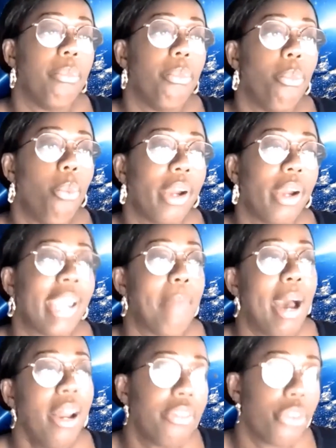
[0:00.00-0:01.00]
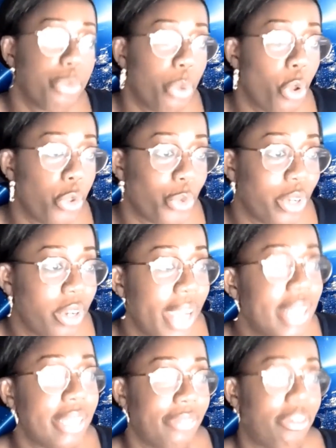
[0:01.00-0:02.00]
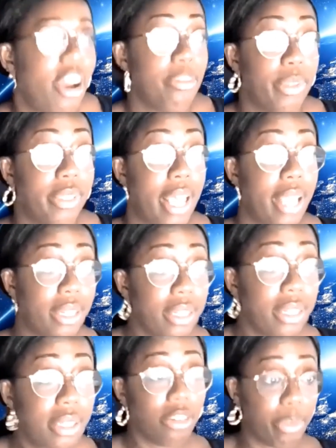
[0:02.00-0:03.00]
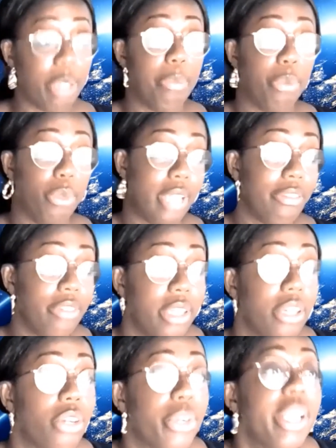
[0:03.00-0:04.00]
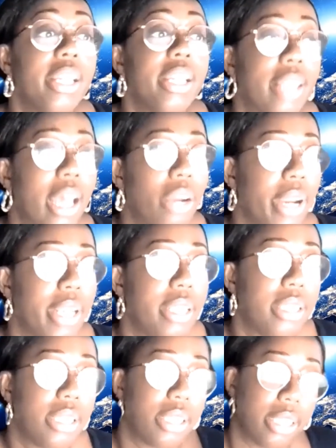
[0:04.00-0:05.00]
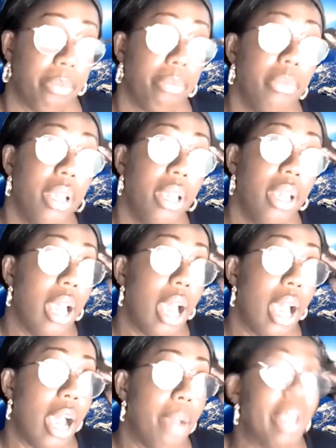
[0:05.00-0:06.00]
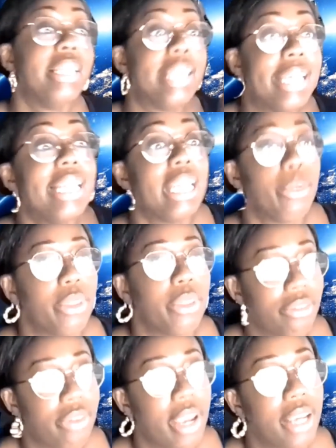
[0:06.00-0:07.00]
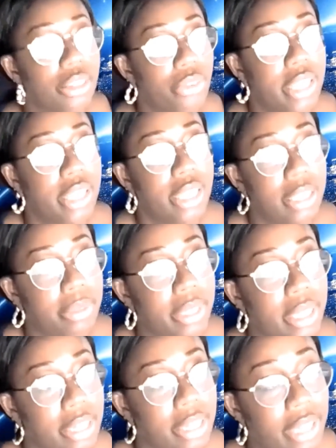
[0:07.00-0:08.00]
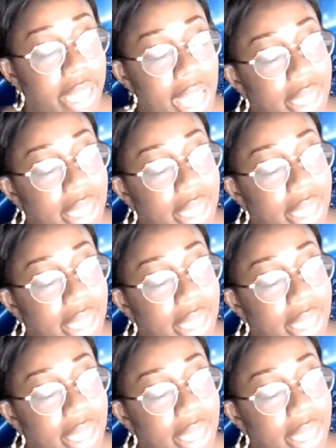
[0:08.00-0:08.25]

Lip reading: what came out of those polls were 95% of people definitely agreed that racism and dealing with the effects of racism significantly has a